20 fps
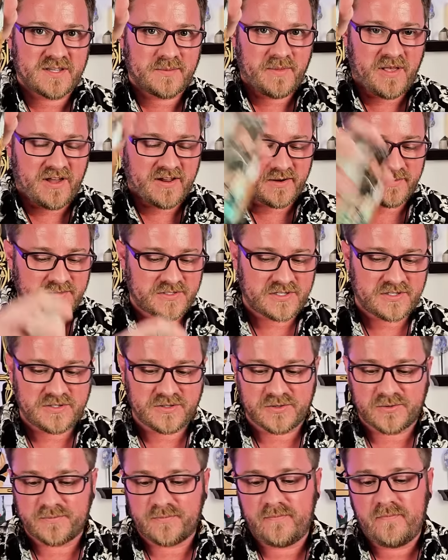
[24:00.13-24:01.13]
at the bottom
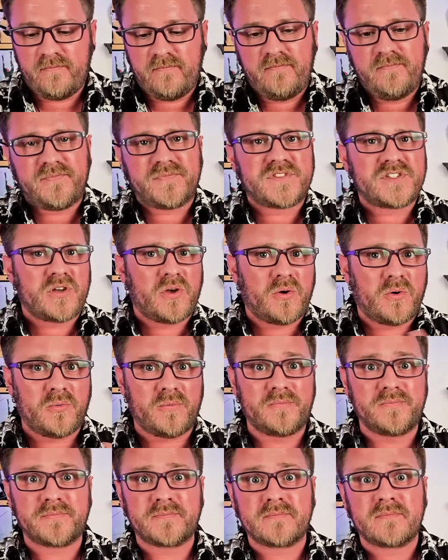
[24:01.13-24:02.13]
too.
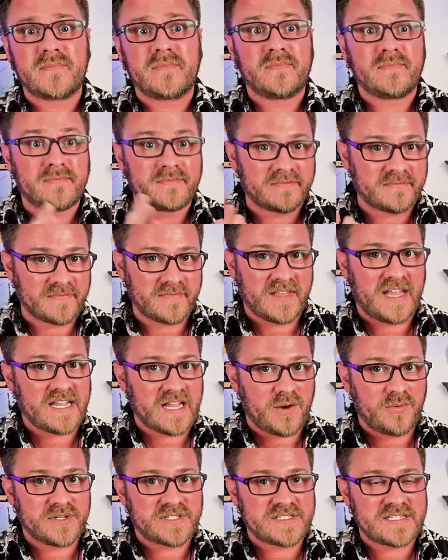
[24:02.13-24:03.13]
So, like
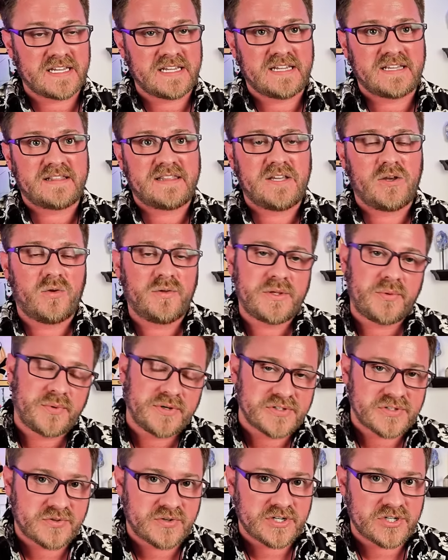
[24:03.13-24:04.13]
I was saying, the only
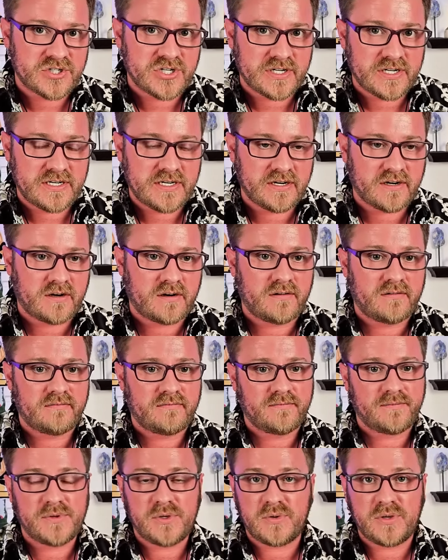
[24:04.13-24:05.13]
restriction here
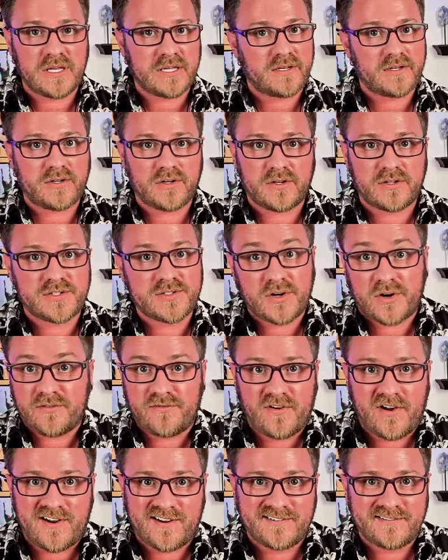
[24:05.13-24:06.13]
when you get near
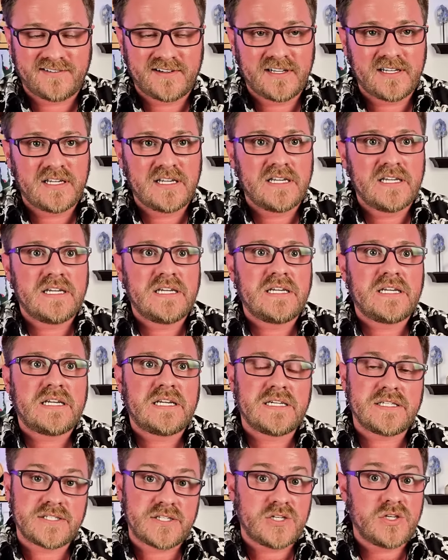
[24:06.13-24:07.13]
surf on
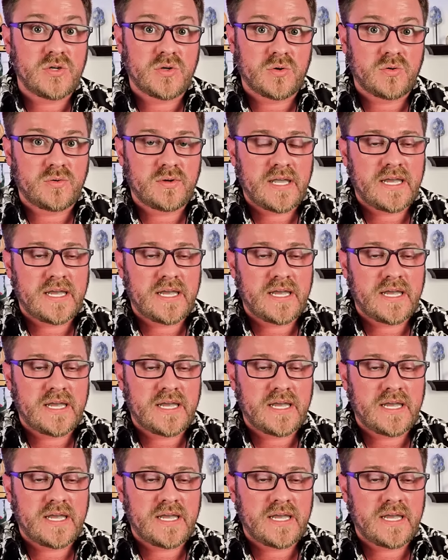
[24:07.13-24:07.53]
is you.